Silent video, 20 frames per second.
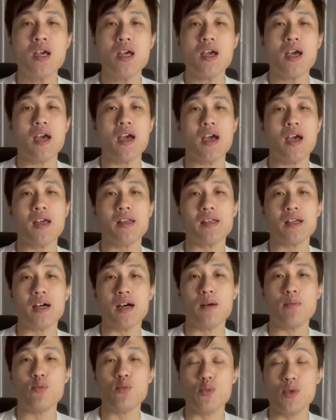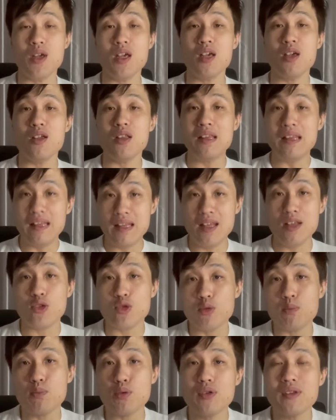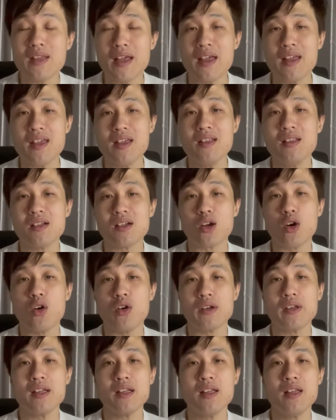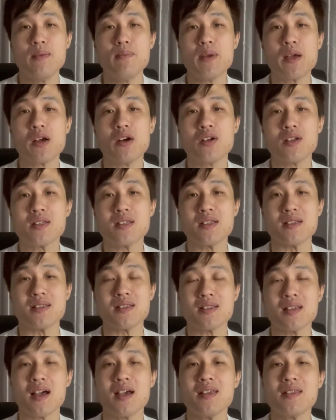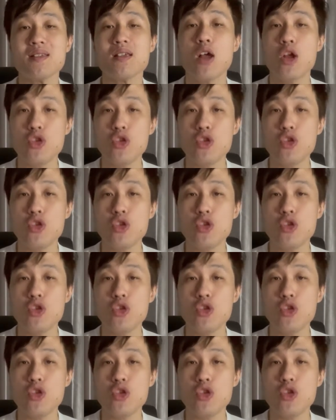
and we need to put that in accordingly because the signs